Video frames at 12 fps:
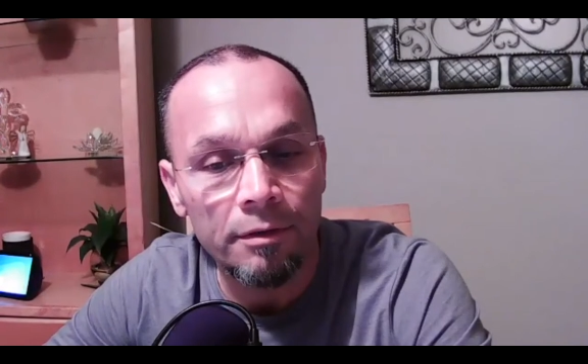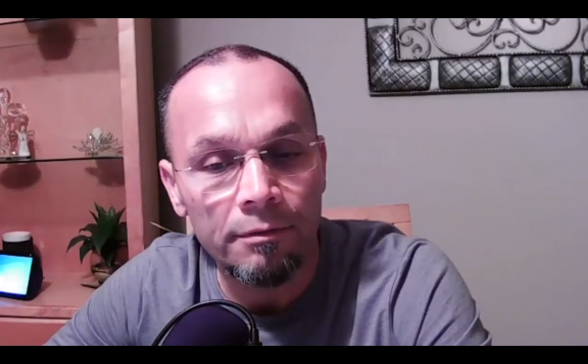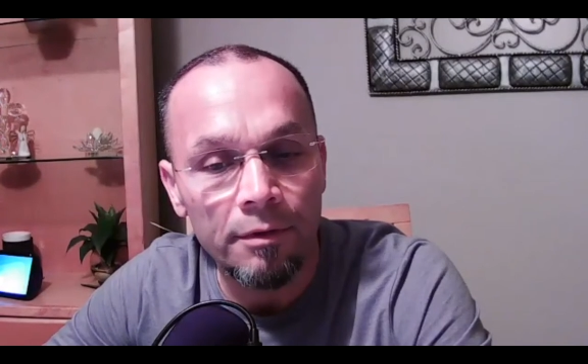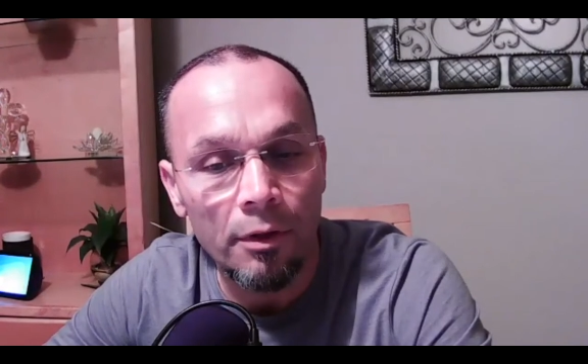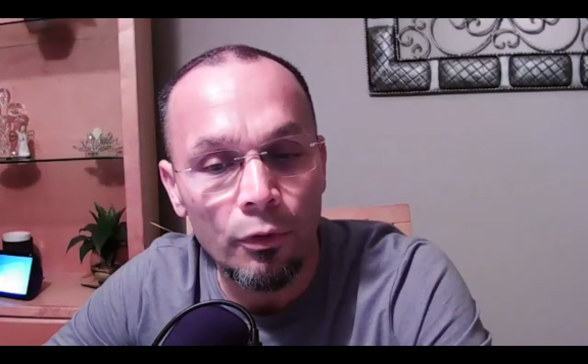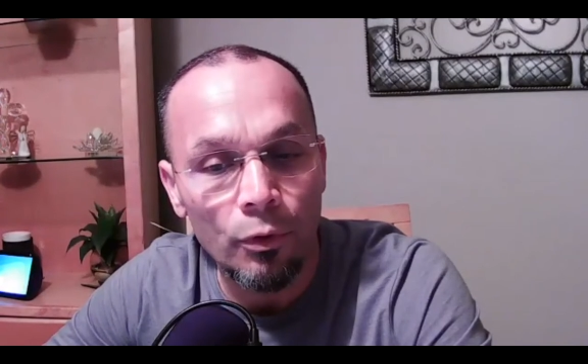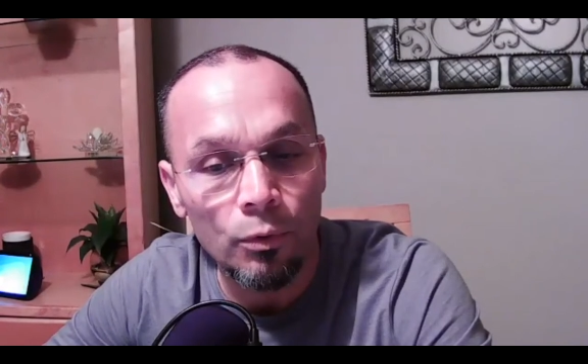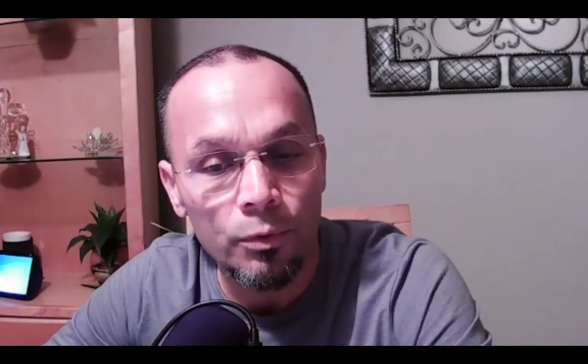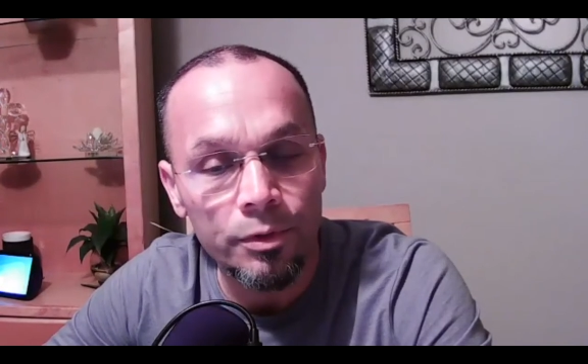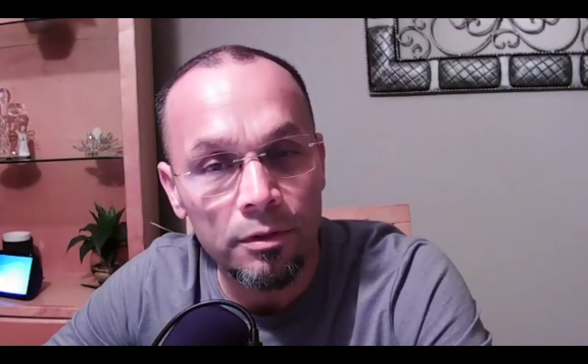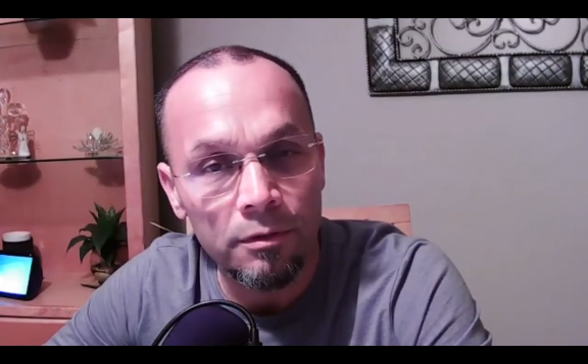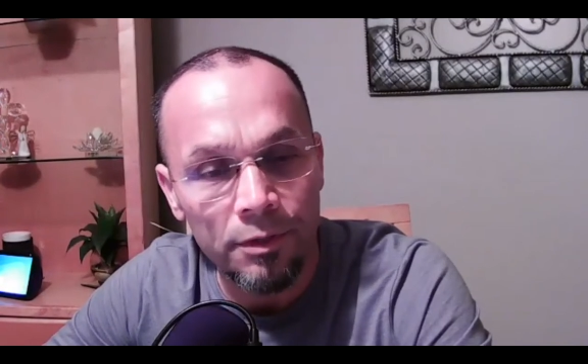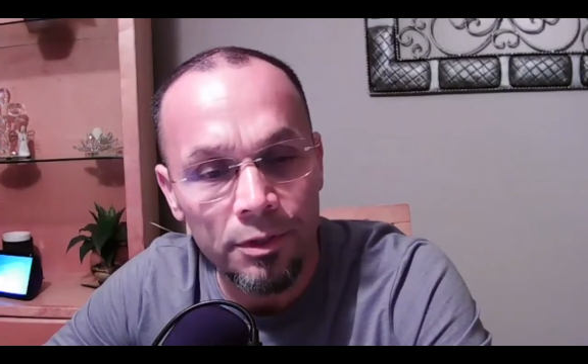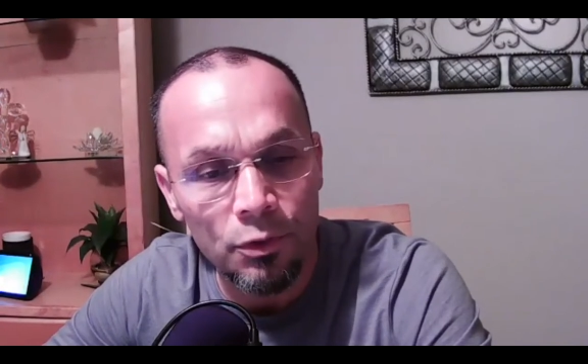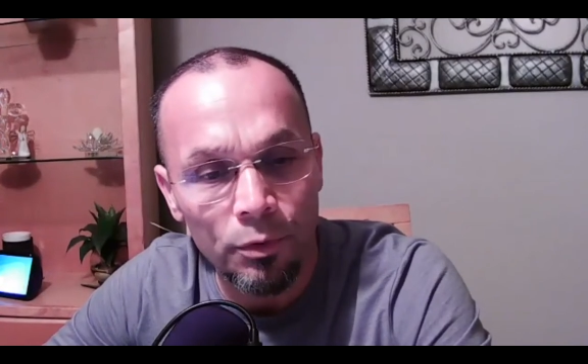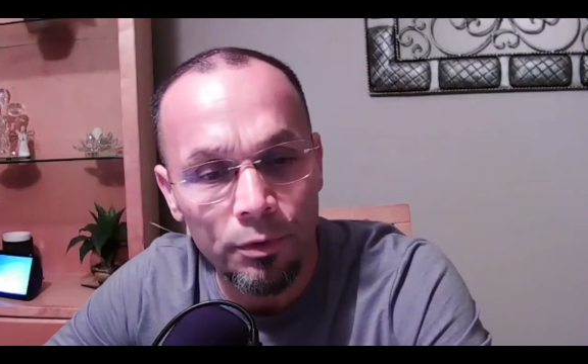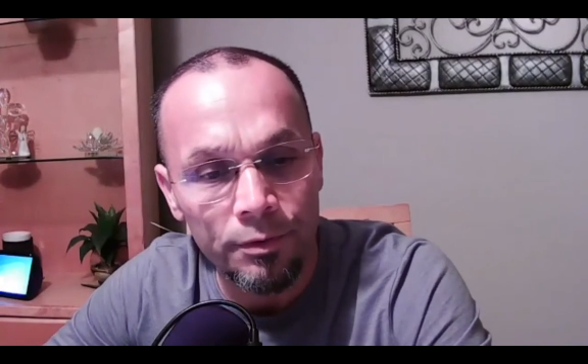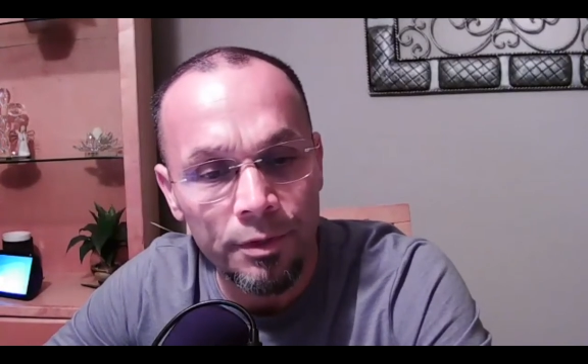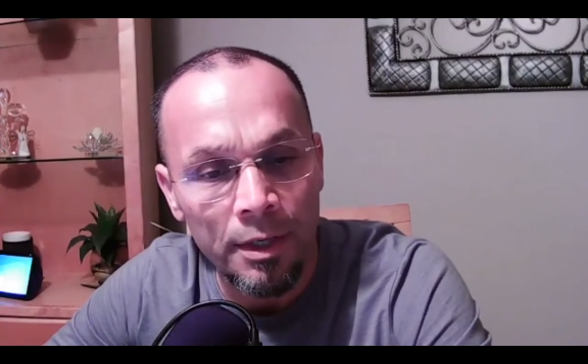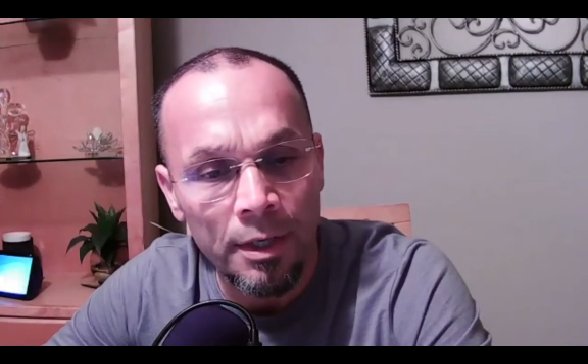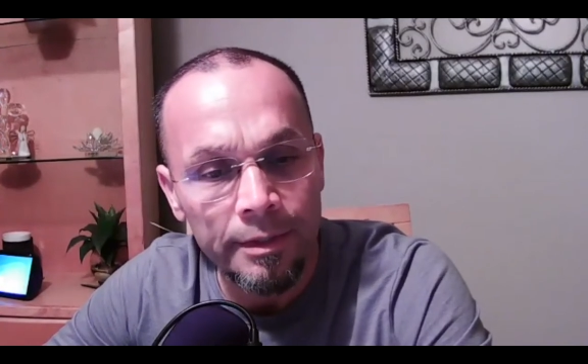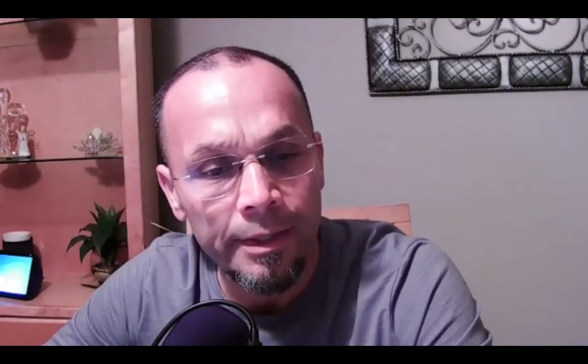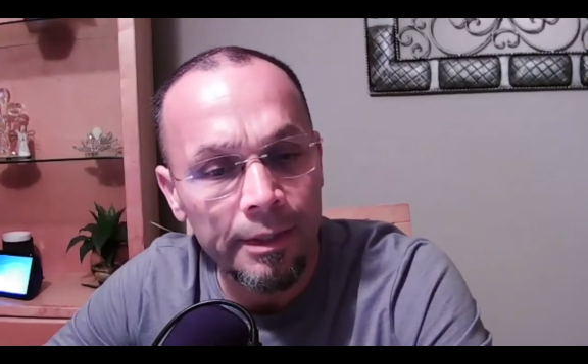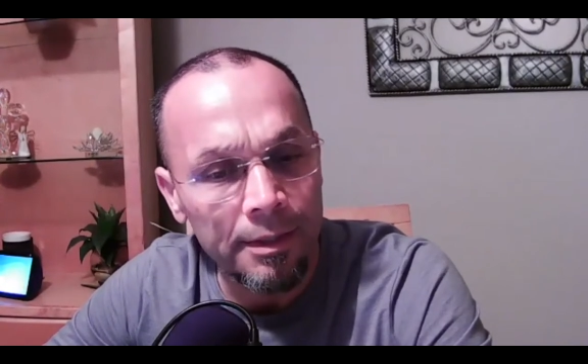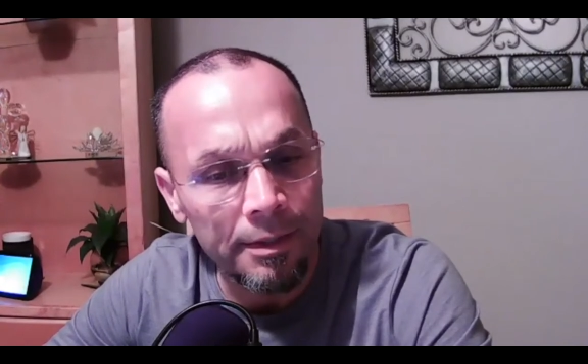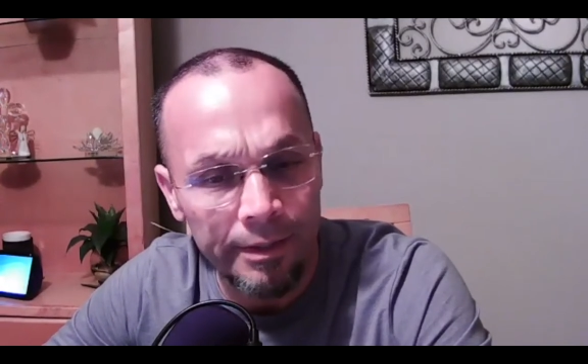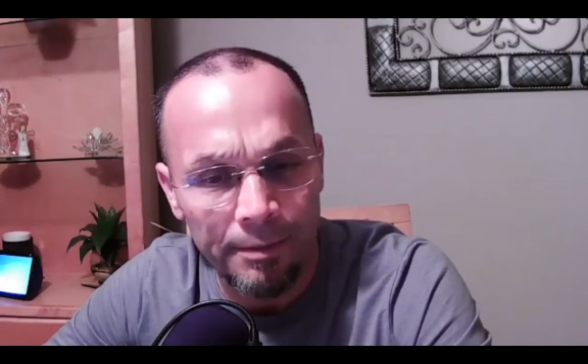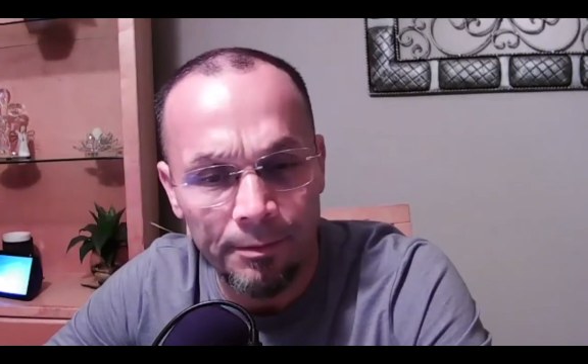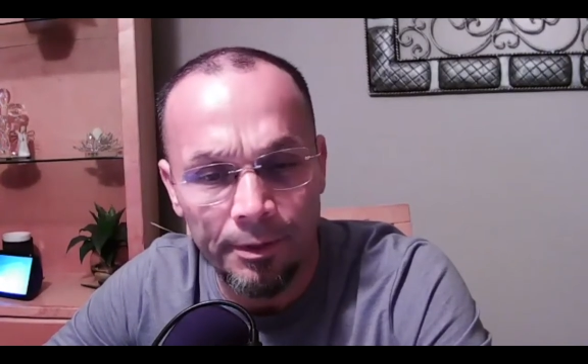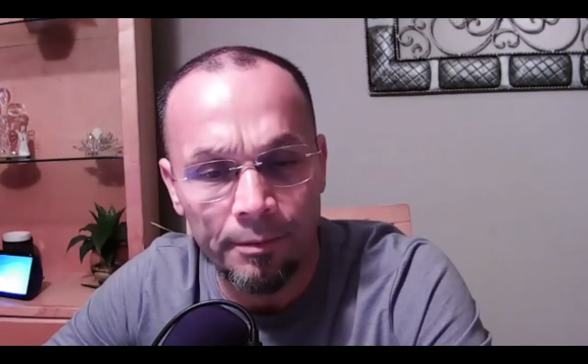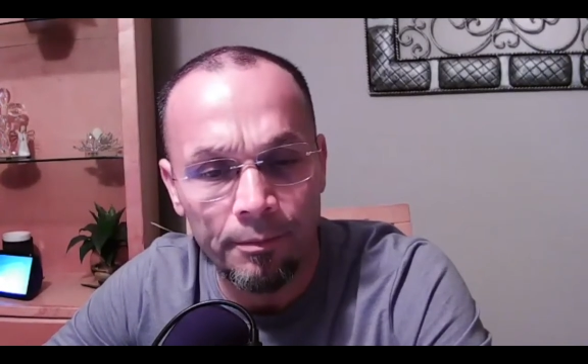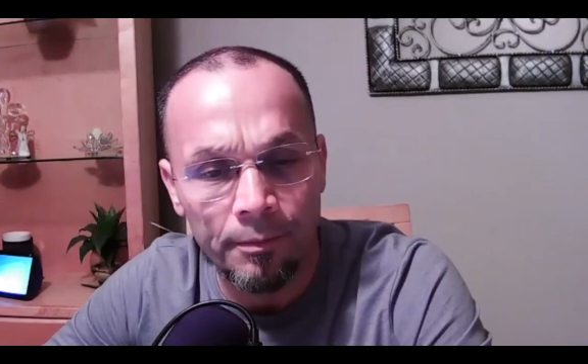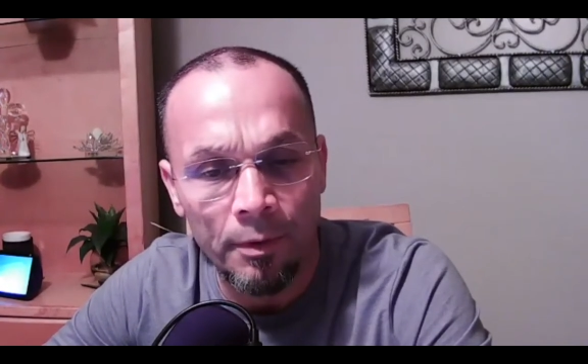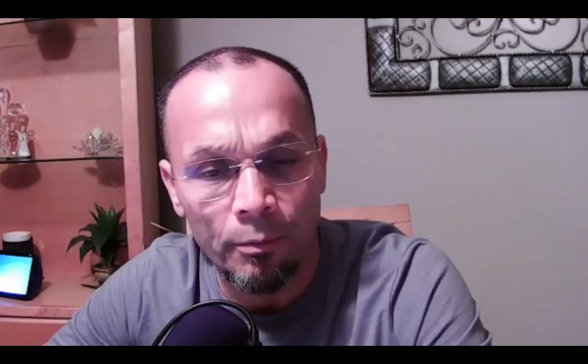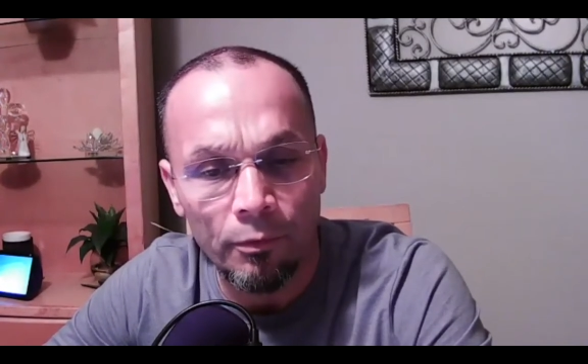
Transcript: of those individuals that condemn them